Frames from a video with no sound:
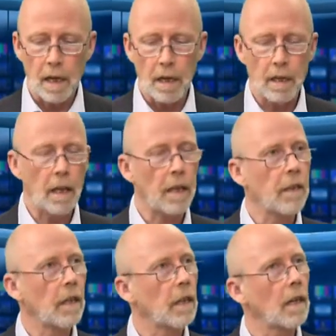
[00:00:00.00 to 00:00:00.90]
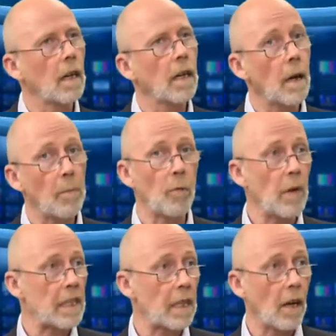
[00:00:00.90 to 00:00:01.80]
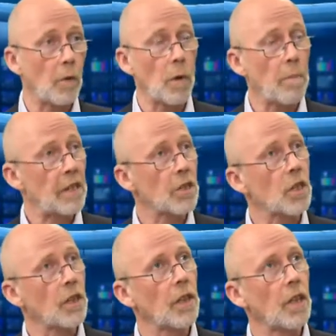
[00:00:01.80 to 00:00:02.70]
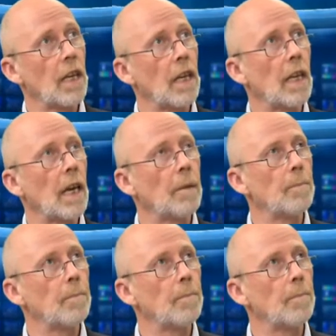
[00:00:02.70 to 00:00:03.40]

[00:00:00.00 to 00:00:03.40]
and I think a couple of weeks ago we mentioned the